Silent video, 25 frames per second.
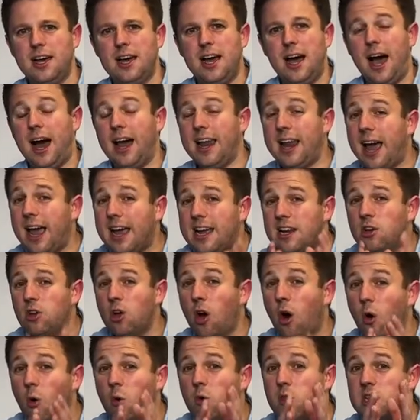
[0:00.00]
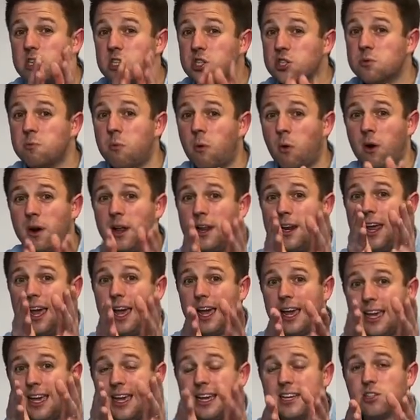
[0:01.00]
And I know this morning
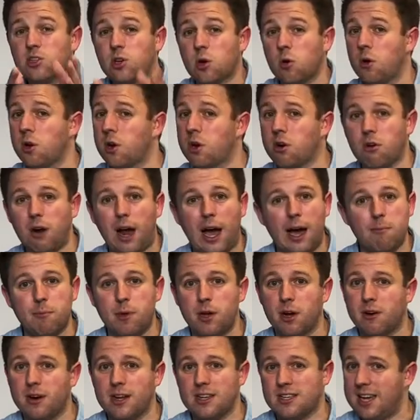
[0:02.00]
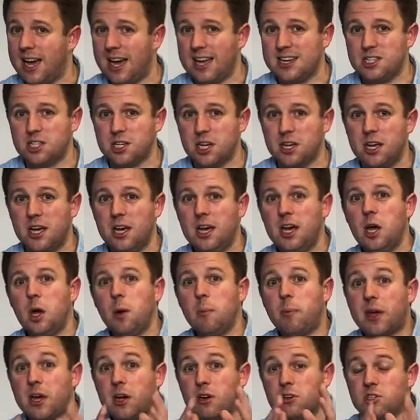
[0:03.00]
He is going to grab your attention
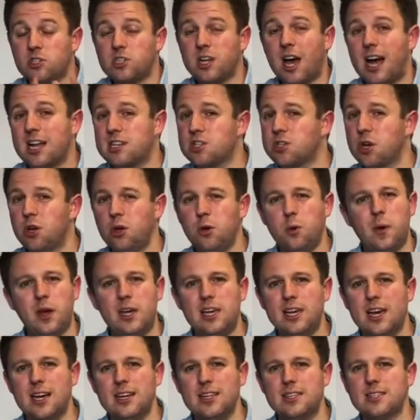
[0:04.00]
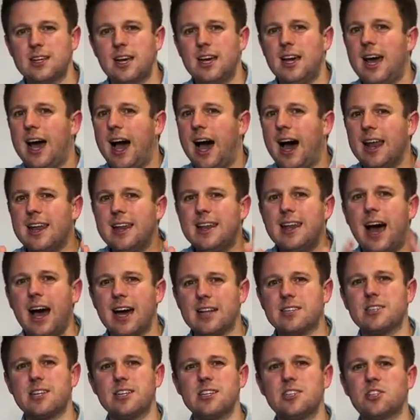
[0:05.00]
because that's who He is and
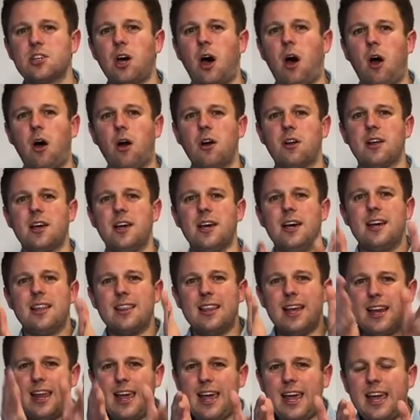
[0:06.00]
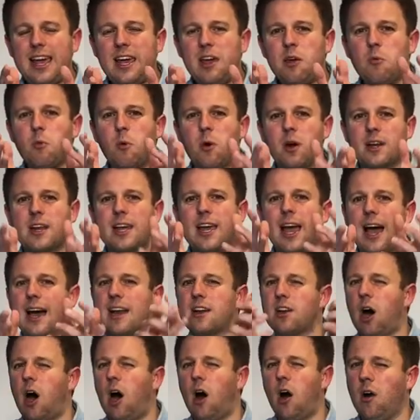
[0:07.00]
that's His heart, that He would get
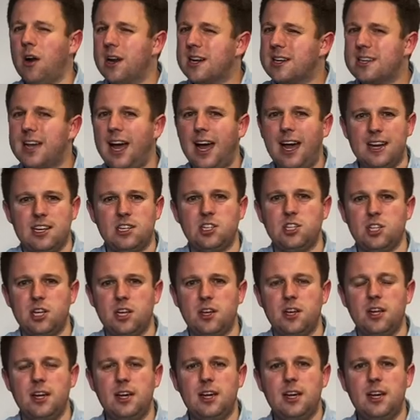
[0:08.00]
our attention.